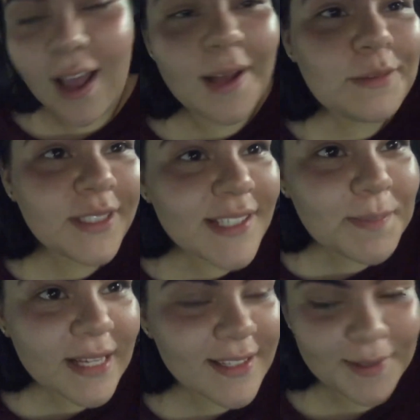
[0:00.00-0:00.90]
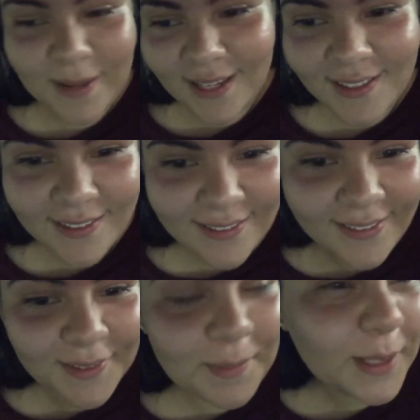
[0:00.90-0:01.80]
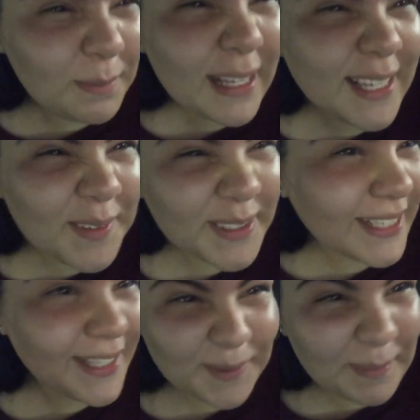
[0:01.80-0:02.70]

I'm trying to speak in Spanish, you know, make a bilingual channel,